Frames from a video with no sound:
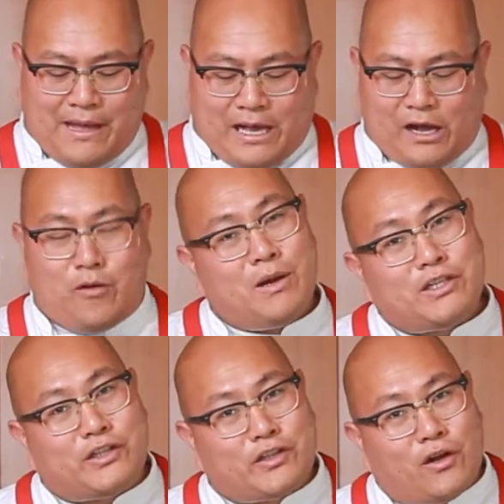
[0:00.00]
how much
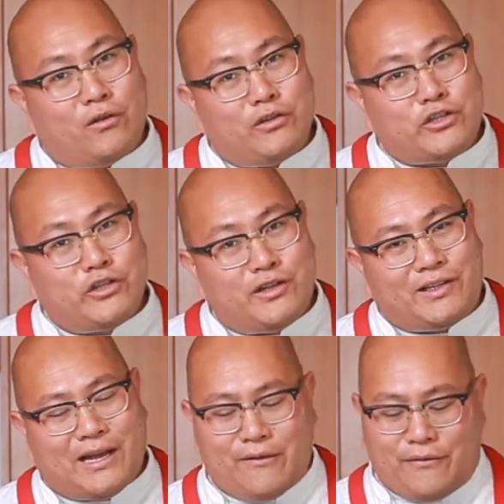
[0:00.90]
salt should this
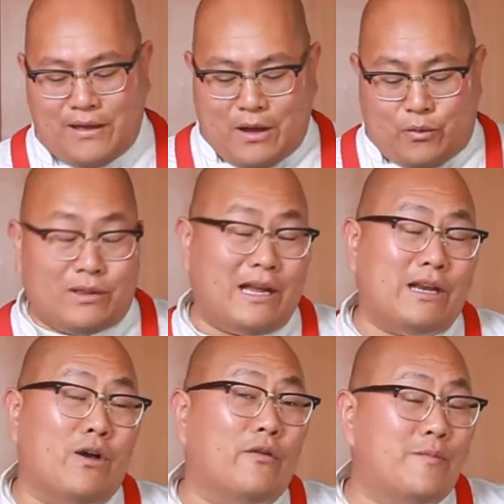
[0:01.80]
have? Well, I
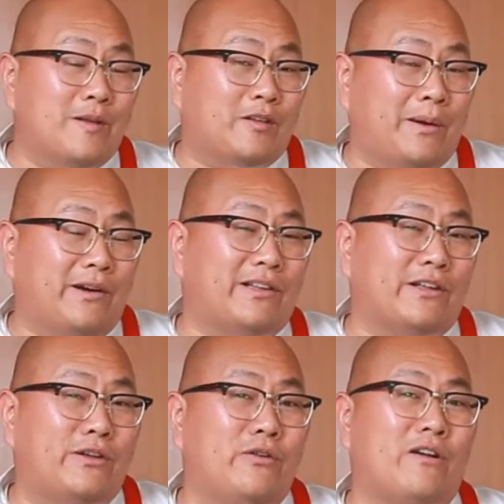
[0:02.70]
know from experience that
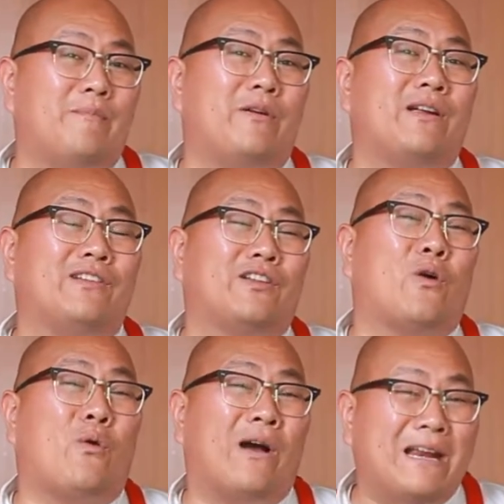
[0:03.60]
cucumber is
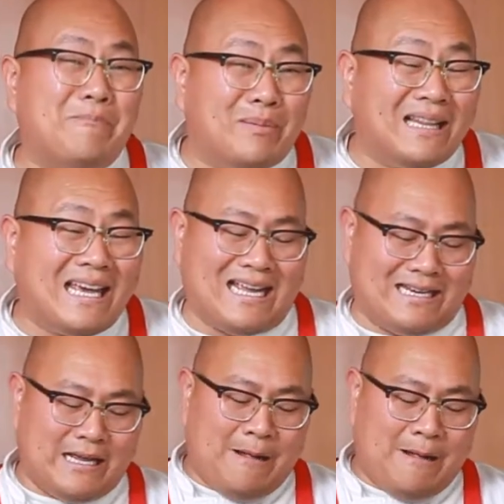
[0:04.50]
quite bland.